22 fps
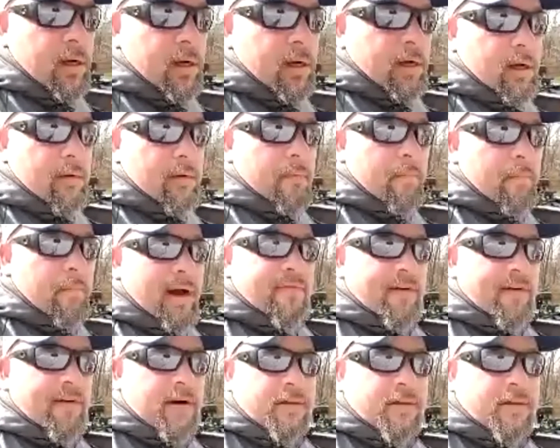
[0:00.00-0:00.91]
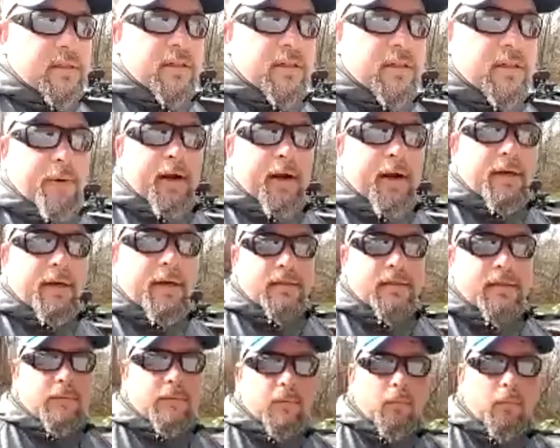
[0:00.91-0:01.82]
my first
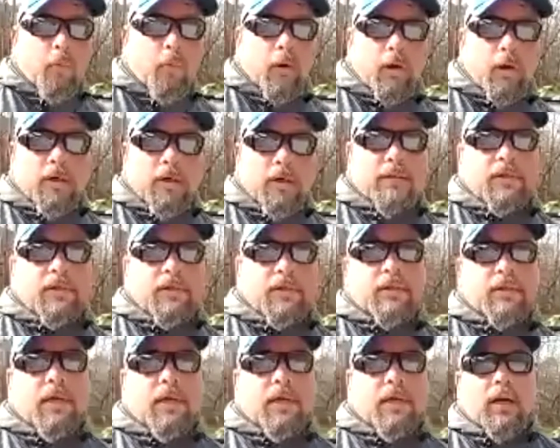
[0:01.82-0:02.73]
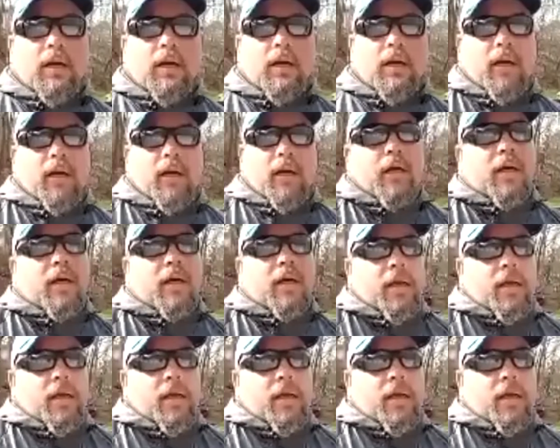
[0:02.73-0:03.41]
express was a